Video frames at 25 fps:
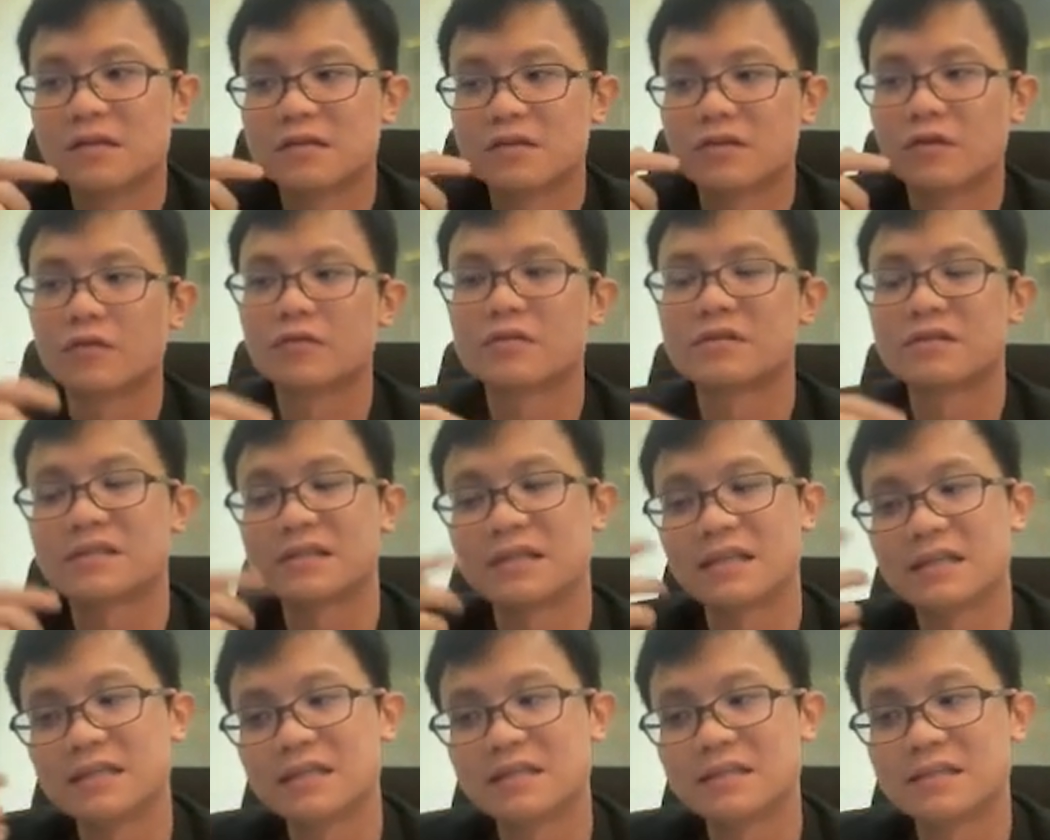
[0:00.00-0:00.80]
So
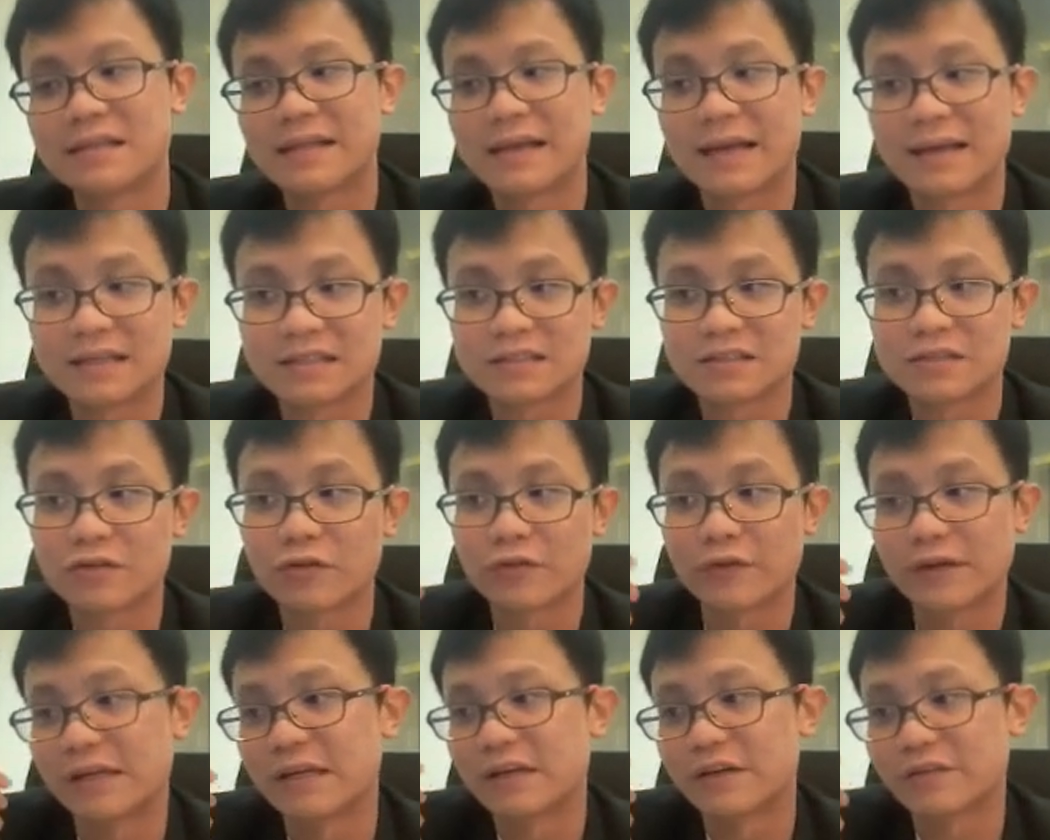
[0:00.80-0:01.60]
since there is
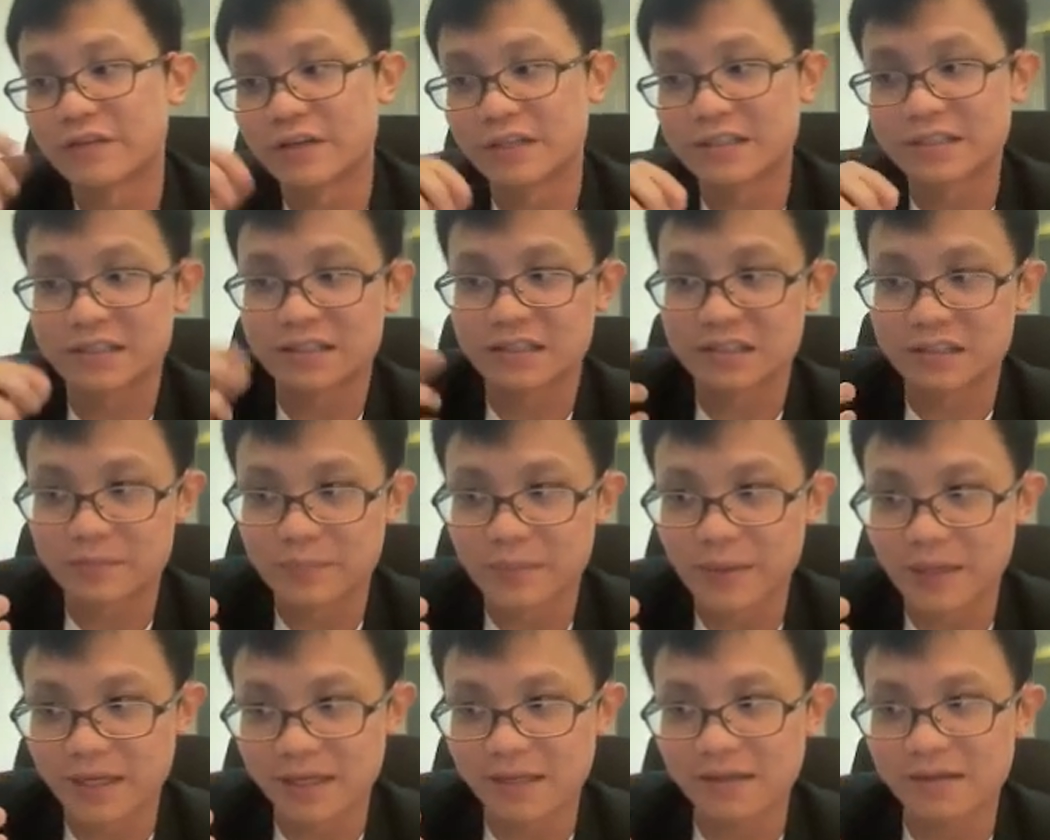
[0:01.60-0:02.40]
no increase in
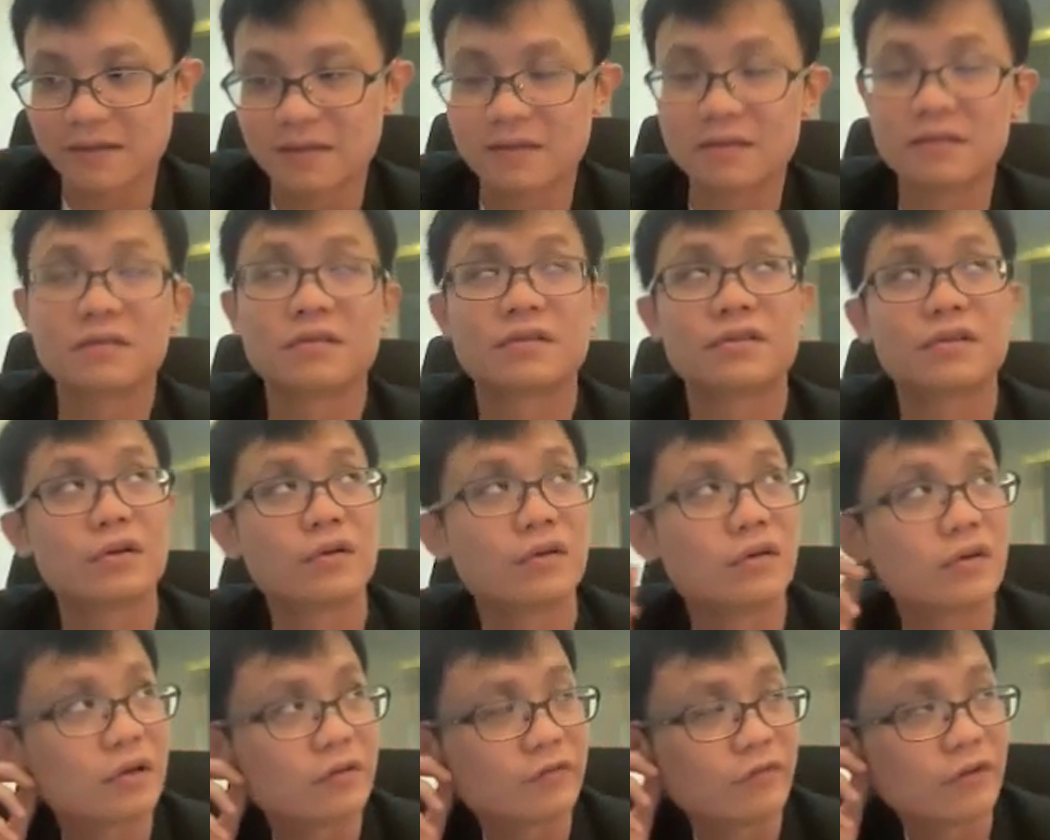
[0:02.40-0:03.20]
speed,
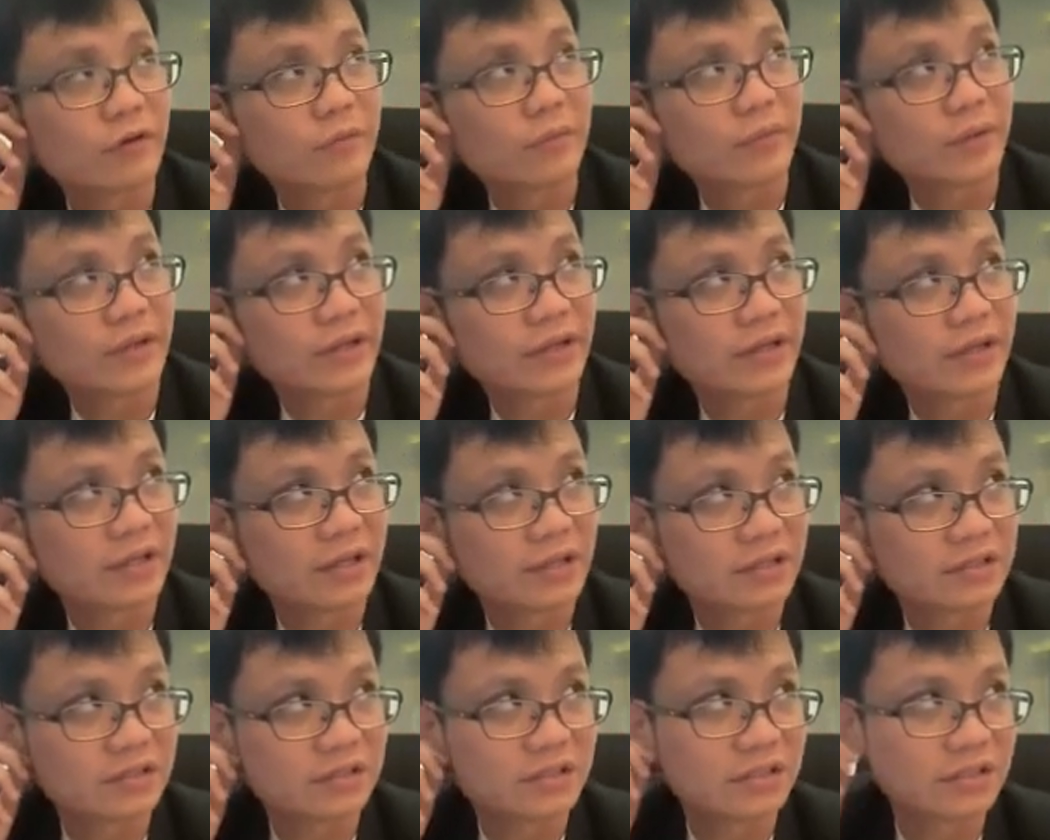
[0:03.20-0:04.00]
so it will
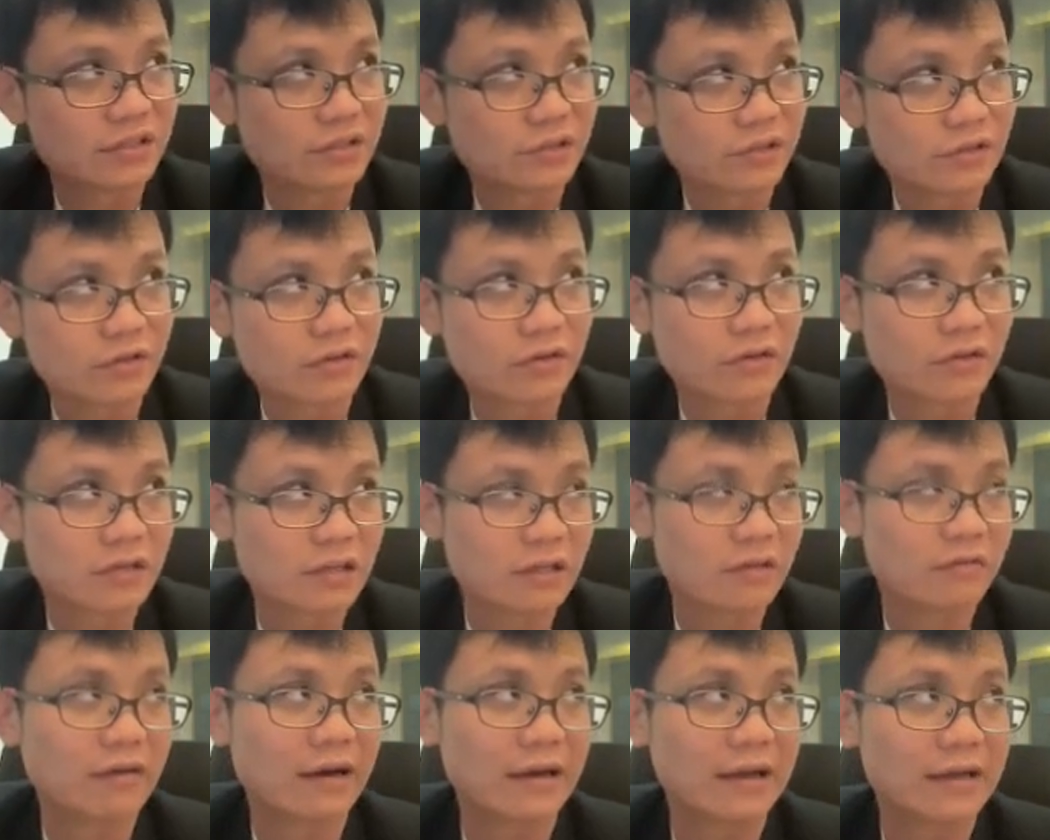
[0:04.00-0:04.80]
be 0
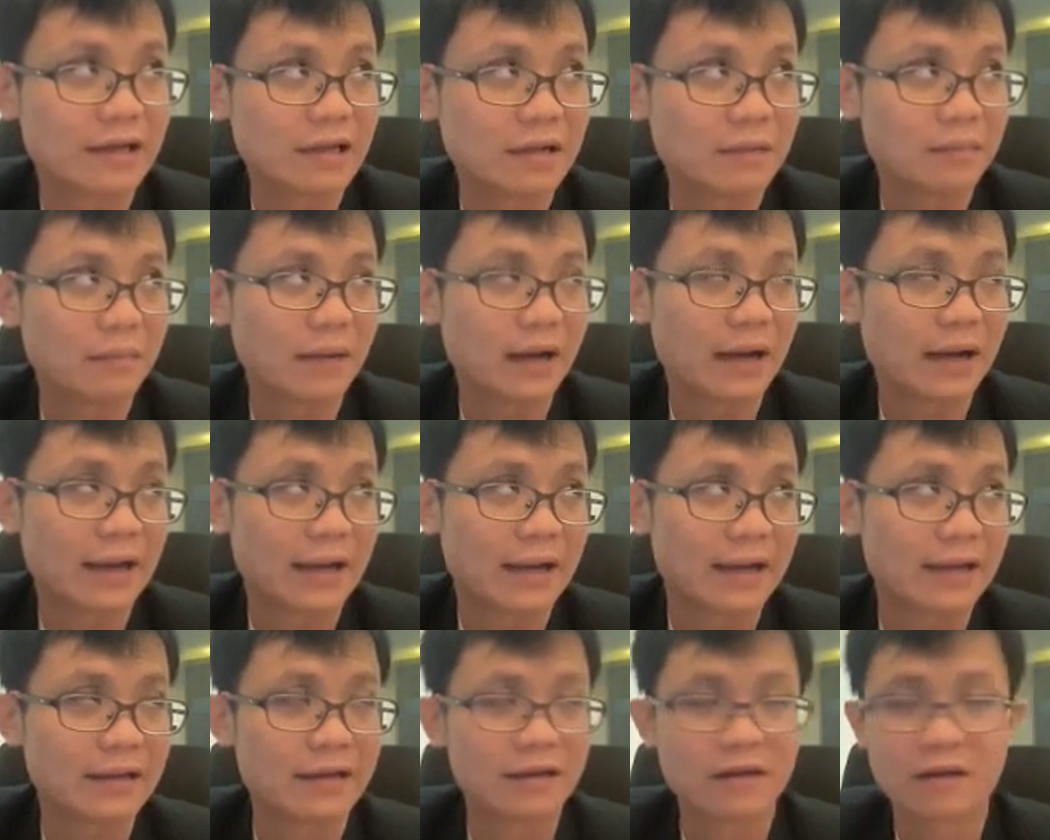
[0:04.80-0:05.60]
dividing
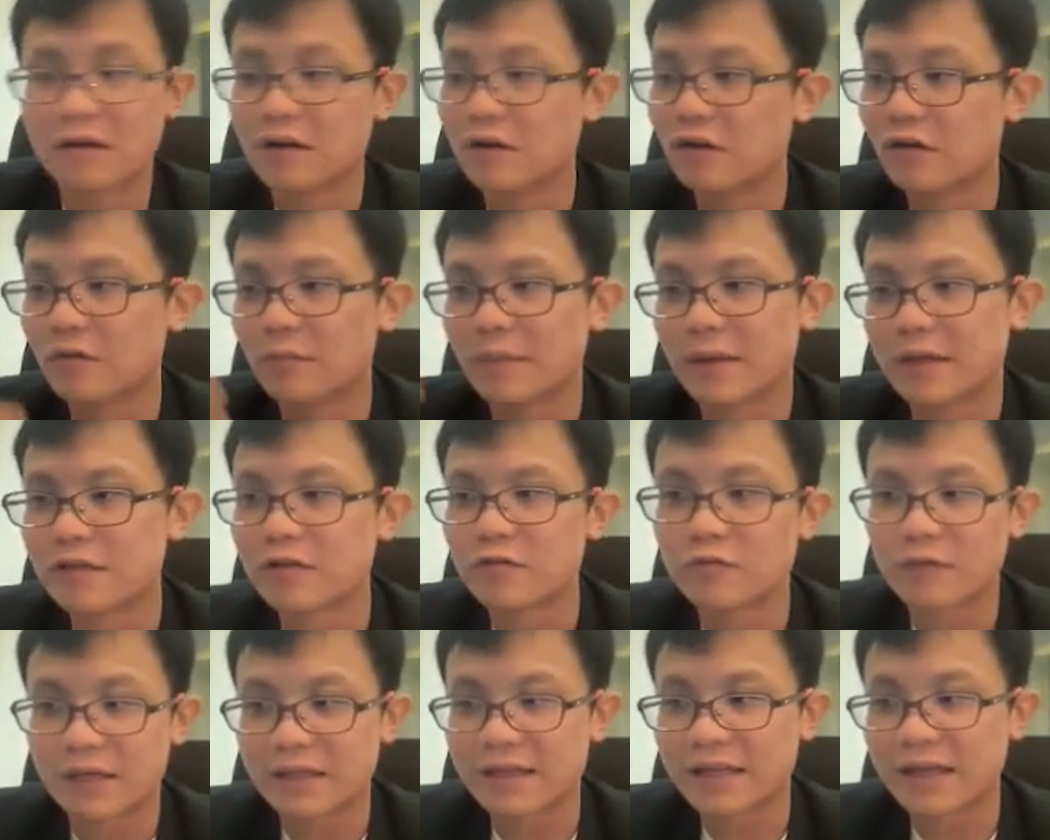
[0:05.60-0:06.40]
by no
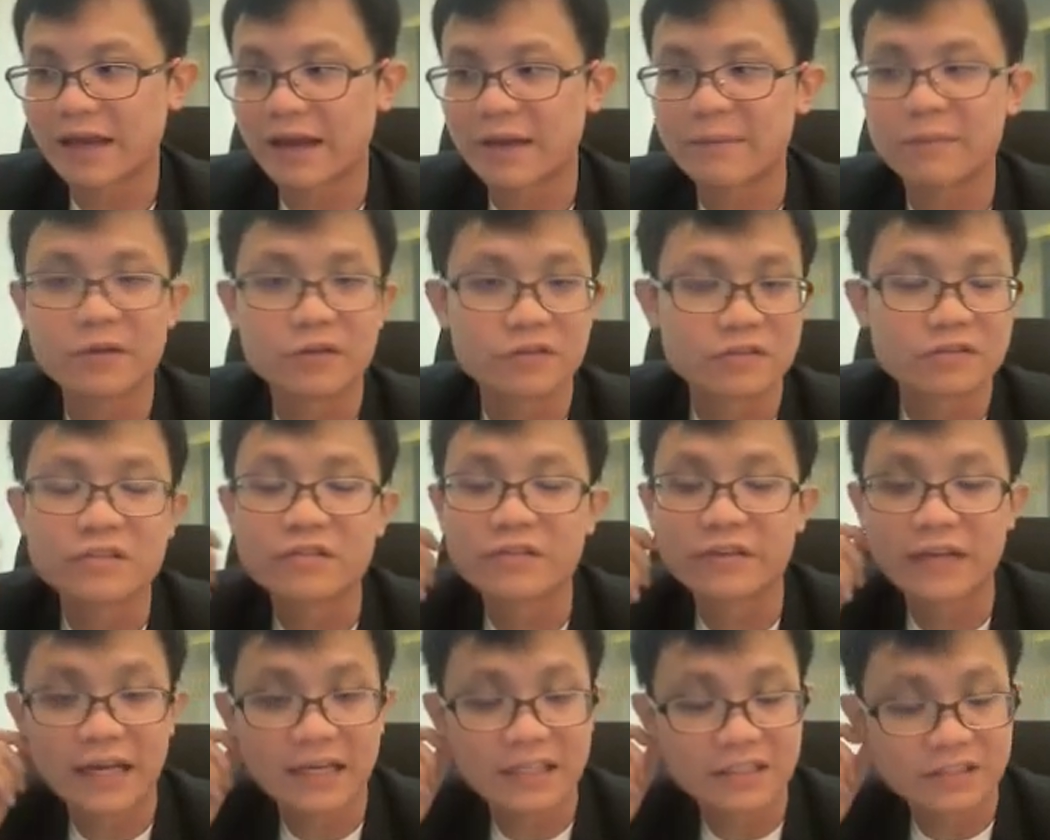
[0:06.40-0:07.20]
matter what time, you
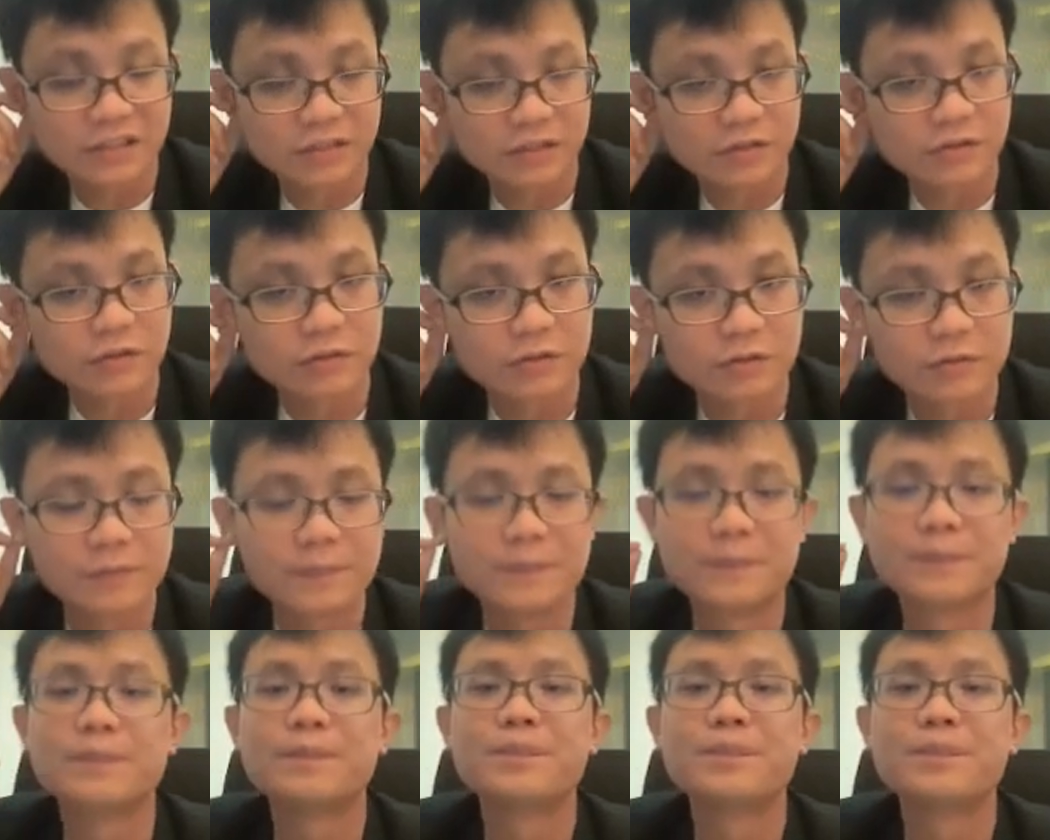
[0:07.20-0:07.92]
still get 0.